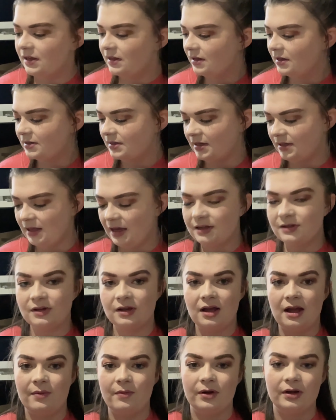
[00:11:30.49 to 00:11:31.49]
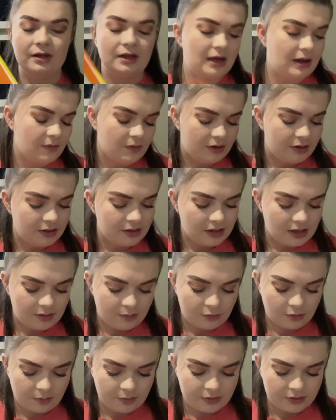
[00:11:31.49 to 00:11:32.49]
things like that. So I want to I wanted to get in
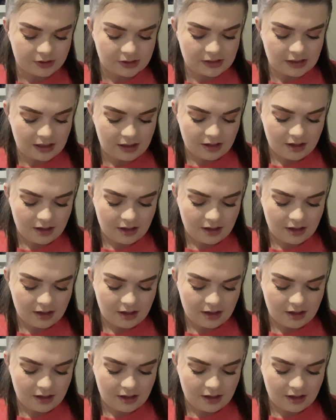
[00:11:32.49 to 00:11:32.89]
more books.